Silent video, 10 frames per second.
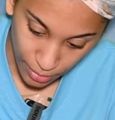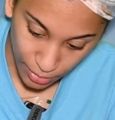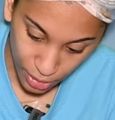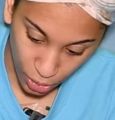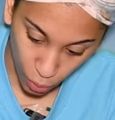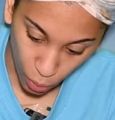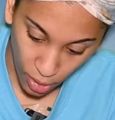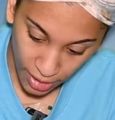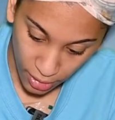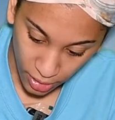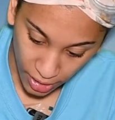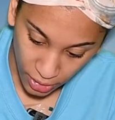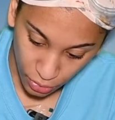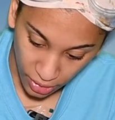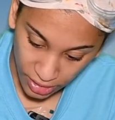But while I
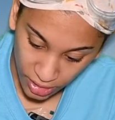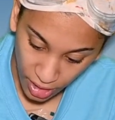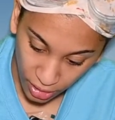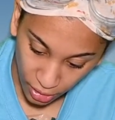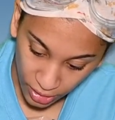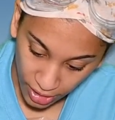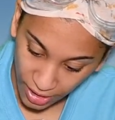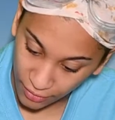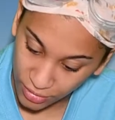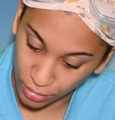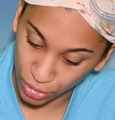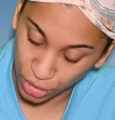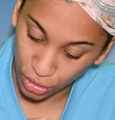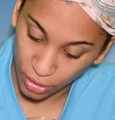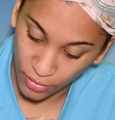do my dot art, I have some
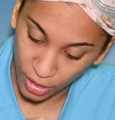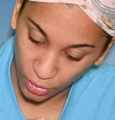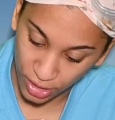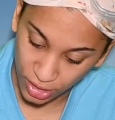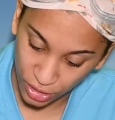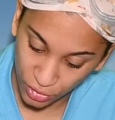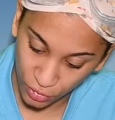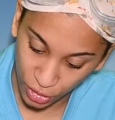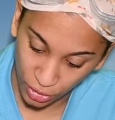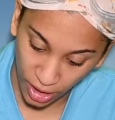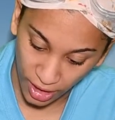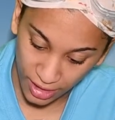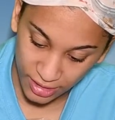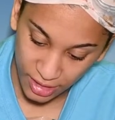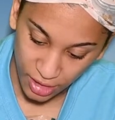trivia questions for you
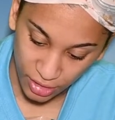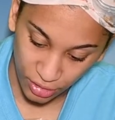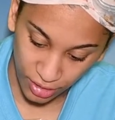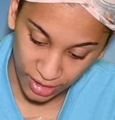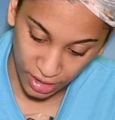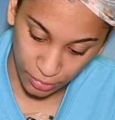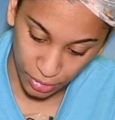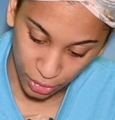guys. So you guys got to put